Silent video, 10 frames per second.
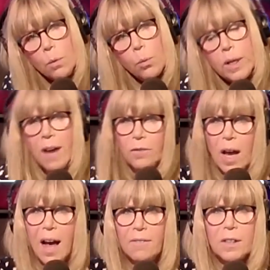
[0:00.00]
we have to
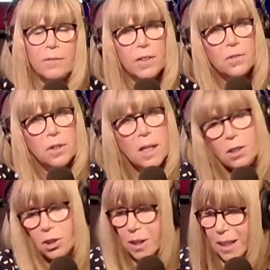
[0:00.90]
have an
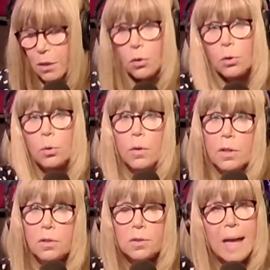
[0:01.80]
investigation into the
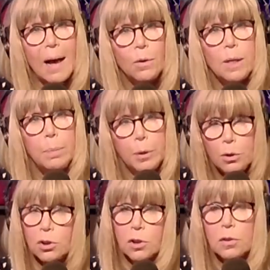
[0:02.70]
Saudi
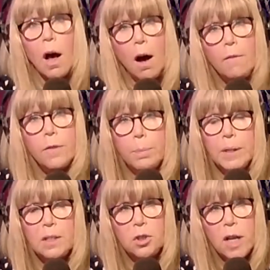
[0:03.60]
purchase of the
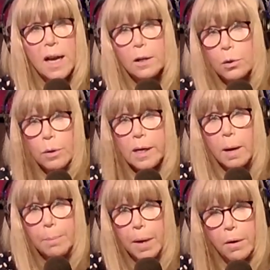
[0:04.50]
PGA, a great
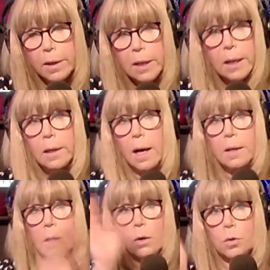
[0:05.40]
American, uh,
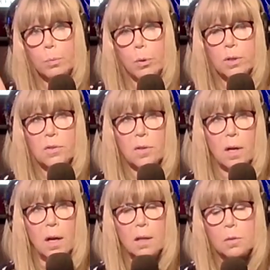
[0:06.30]
you know, sports,
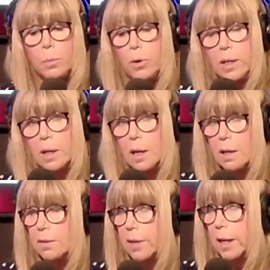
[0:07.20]
uh, sporting
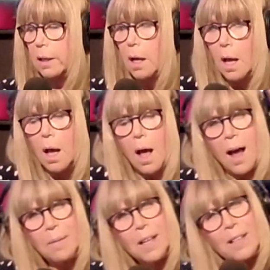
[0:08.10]
uh, thing.
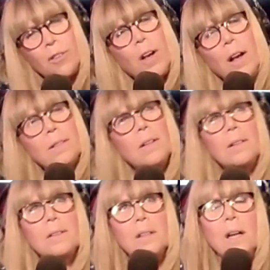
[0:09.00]
I mean, it's, uh,
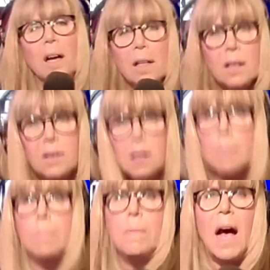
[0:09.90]
God, the
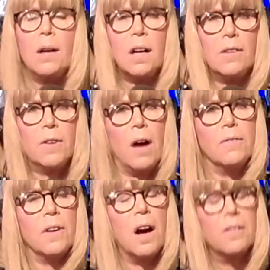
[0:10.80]
amount of, of,
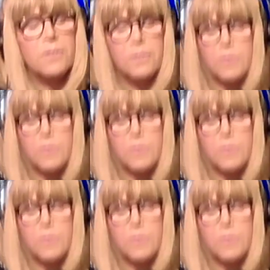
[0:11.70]
of